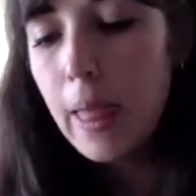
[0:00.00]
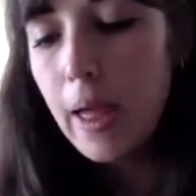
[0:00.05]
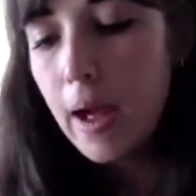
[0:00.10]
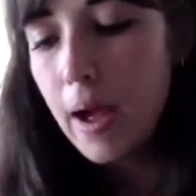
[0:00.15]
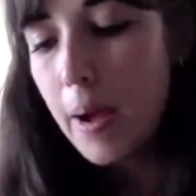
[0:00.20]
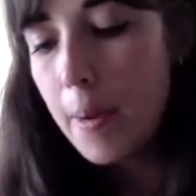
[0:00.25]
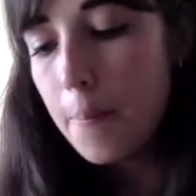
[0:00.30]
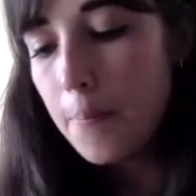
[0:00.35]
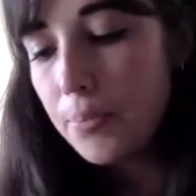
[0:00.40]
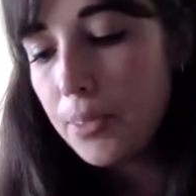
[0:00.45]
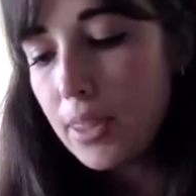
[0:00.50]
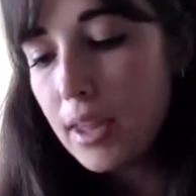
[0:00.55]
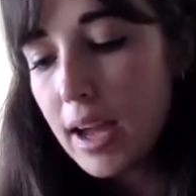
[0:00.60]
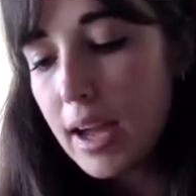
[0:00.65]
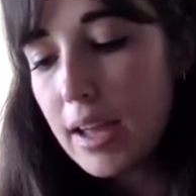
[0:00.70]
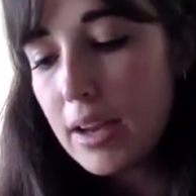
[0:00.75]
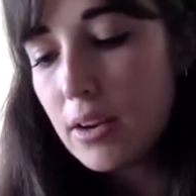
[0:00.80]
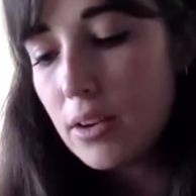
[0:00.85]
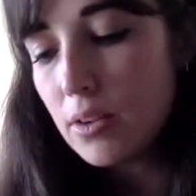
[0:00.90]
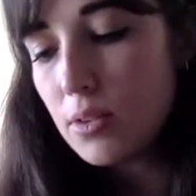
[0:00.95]
And
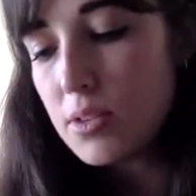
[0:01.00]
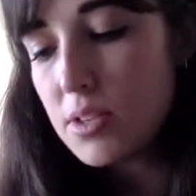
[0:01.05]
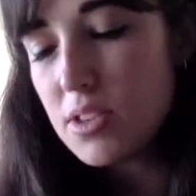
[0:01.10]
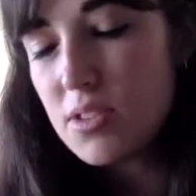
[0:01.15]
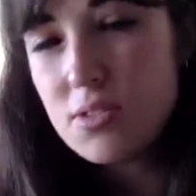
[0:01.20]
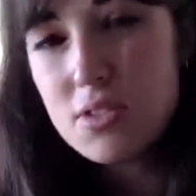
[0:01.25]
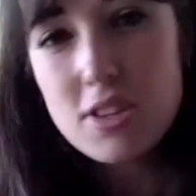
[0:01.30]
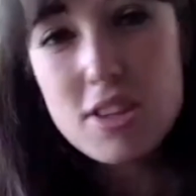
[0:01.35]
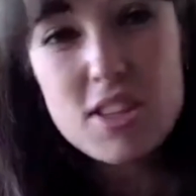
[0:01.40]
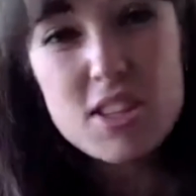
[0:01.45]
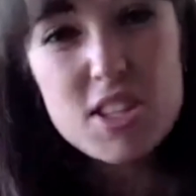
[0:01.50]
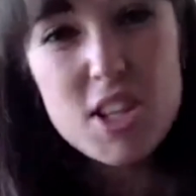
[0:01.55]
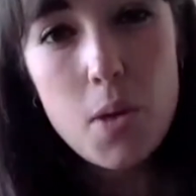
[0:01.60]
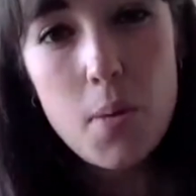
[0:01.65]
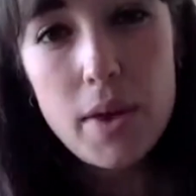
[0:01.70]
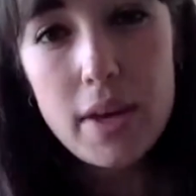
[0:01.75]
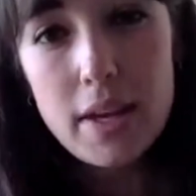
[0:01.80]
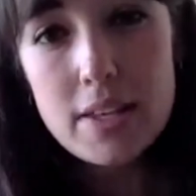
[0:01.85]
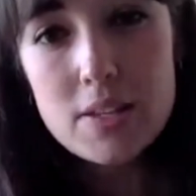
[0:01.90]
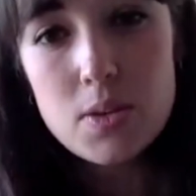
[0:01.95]
also the
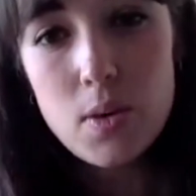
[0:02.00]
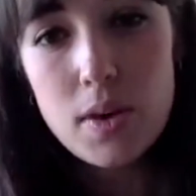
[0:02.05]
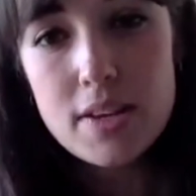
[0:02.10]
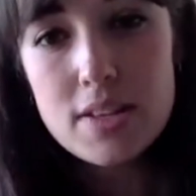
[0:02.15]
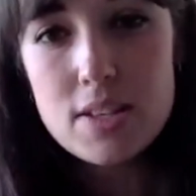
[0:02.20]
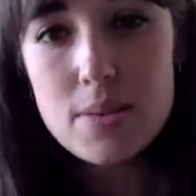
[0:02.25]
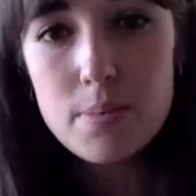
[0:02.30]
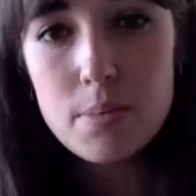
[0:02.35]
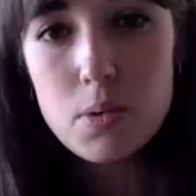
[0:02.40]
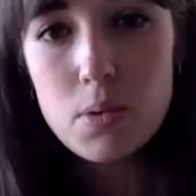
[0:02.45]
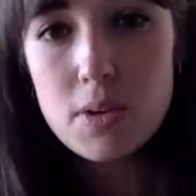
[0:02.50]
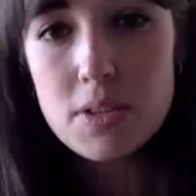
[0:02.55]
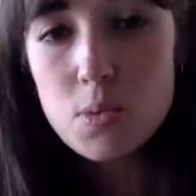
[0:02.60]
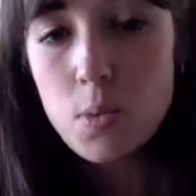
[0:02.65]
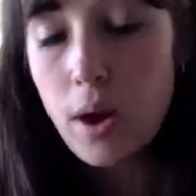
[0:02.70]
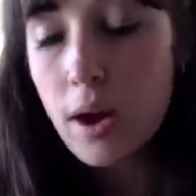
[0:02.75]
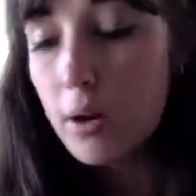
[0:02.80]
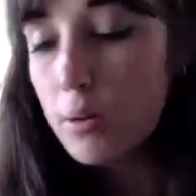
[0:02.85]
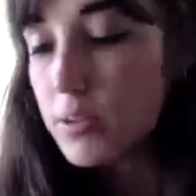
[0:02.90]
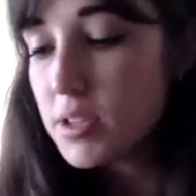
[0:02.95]
sowing is quite simple as well.